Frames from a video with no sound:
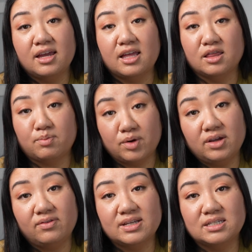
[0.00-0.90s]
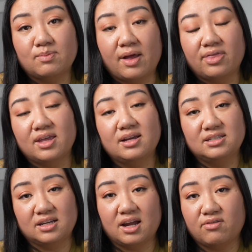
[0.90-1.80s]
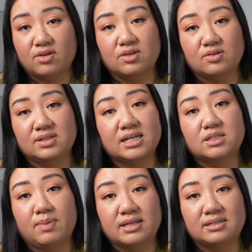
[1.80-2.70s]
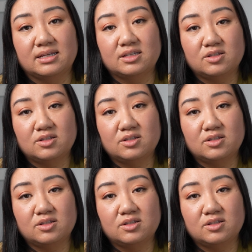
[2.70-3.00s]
in the previous month to cover those expenses.